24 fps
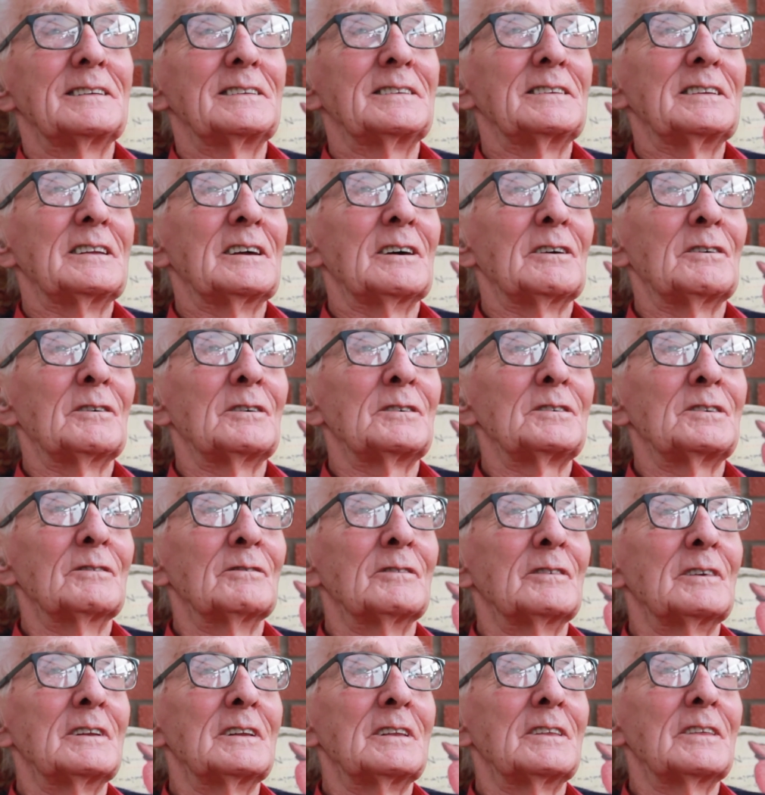No, I don't
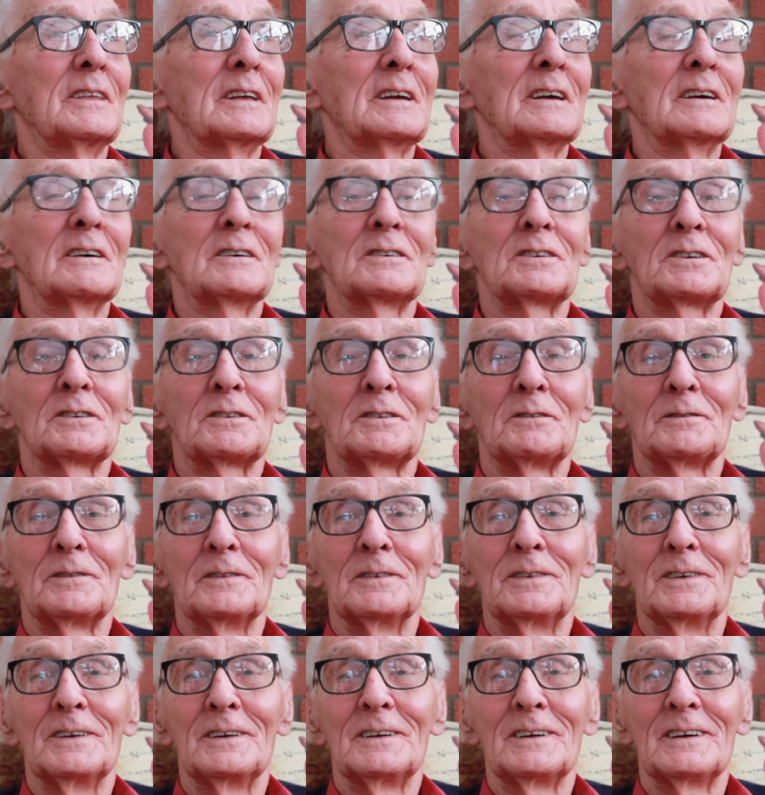really think I could
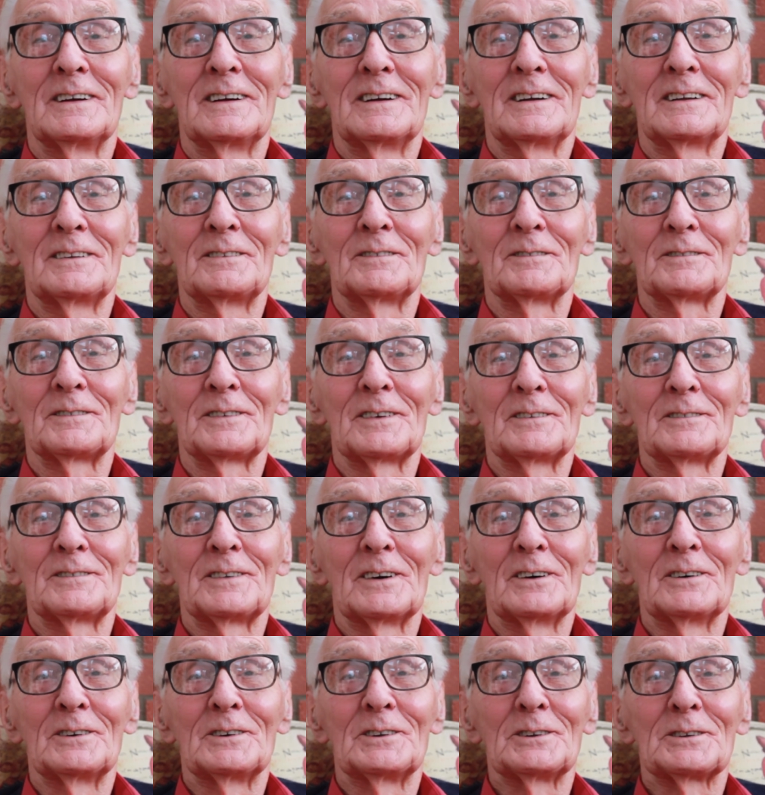have advised
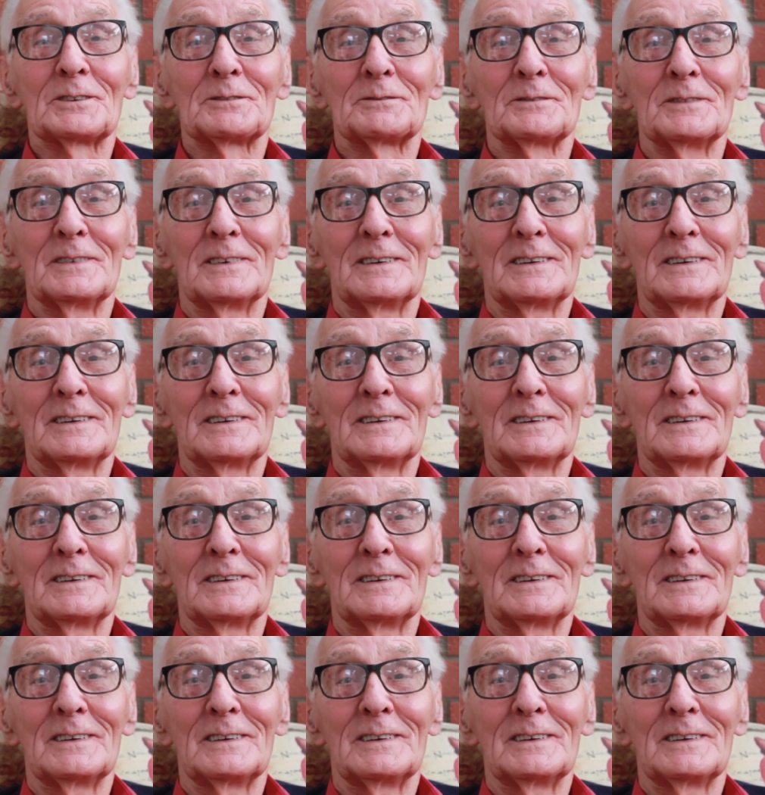them.